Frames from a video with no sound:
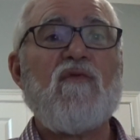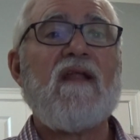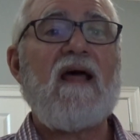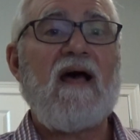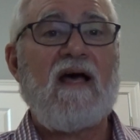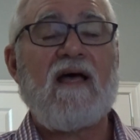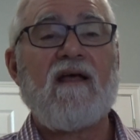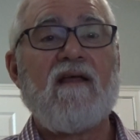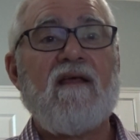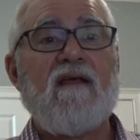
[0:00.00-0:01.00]
and I
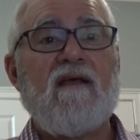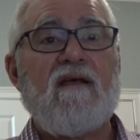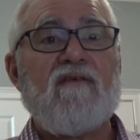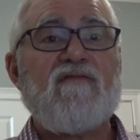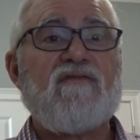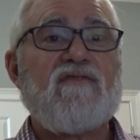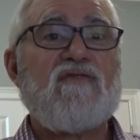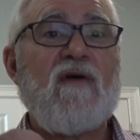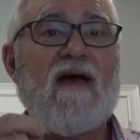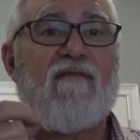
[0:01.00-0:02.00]

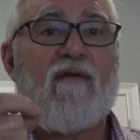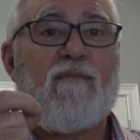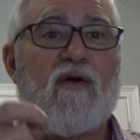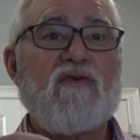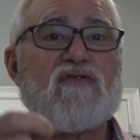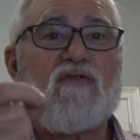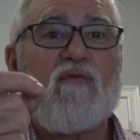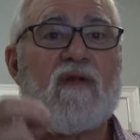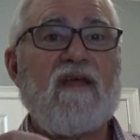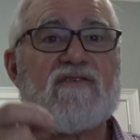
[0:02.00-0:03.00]
to have a personal
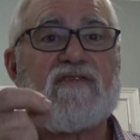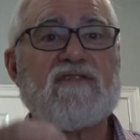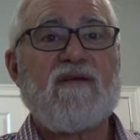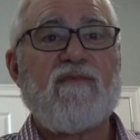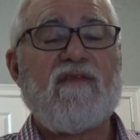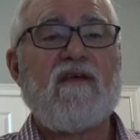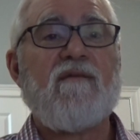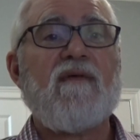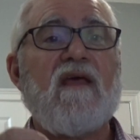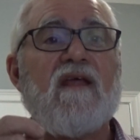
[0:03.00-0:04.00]
relationship with
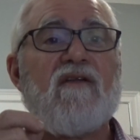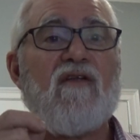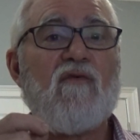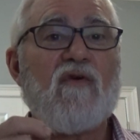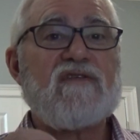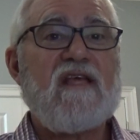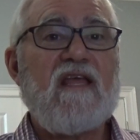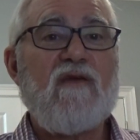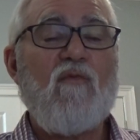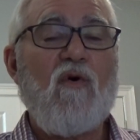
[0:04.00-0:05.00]
Him. In other words,
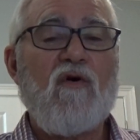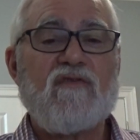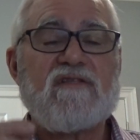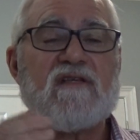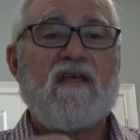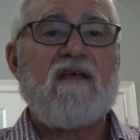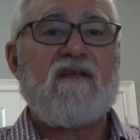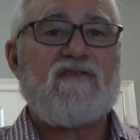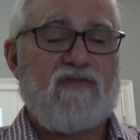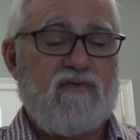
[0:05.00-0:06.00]
He wants
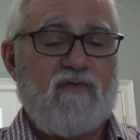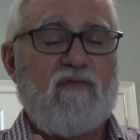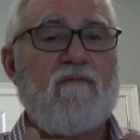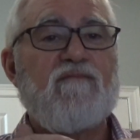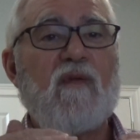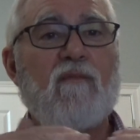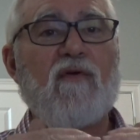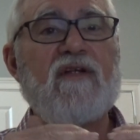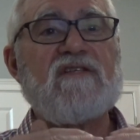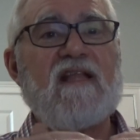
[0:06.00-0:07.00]
to
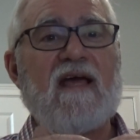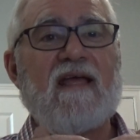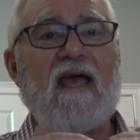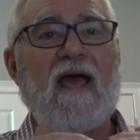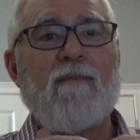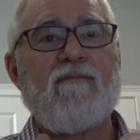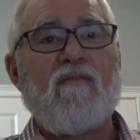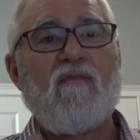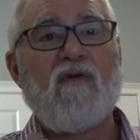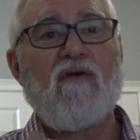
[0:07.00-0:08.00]
bridge that gap.
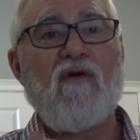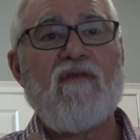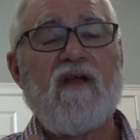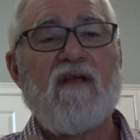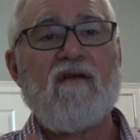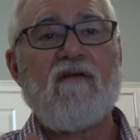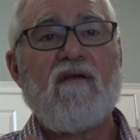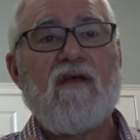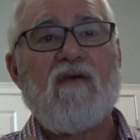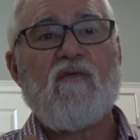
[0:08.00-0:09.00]
We're over
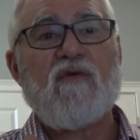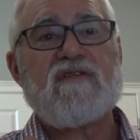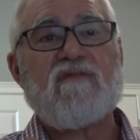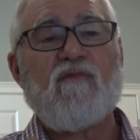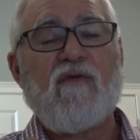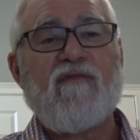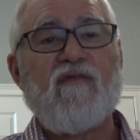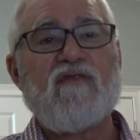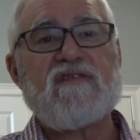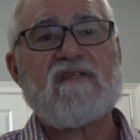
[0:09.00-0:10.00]
here, we're
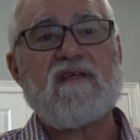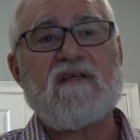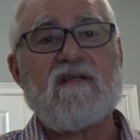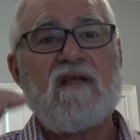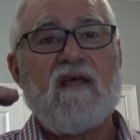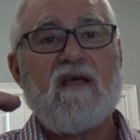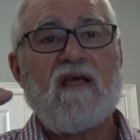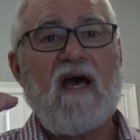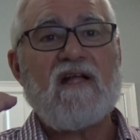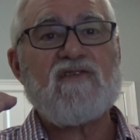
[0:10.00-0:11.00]
full of sin,
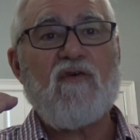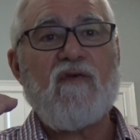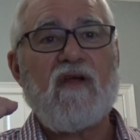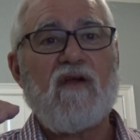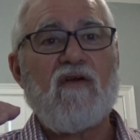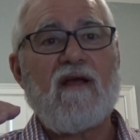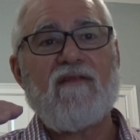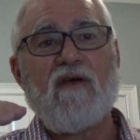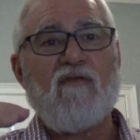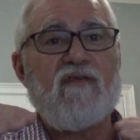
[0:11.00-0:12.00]
God's over here, and
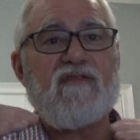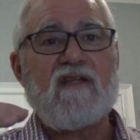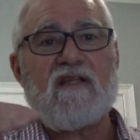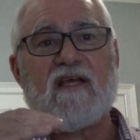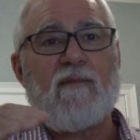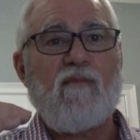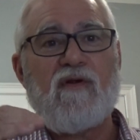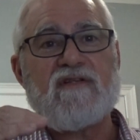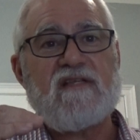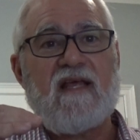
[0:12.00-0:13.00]
the only thing that can
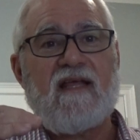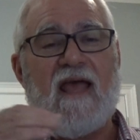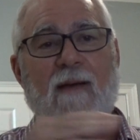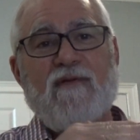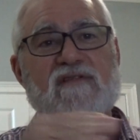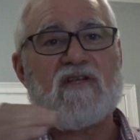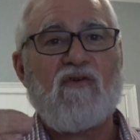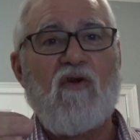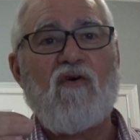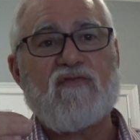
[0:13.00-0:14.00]
bridge that gap is the
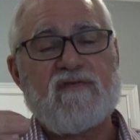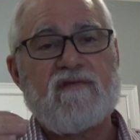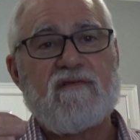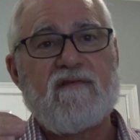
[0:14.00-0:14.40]
cross.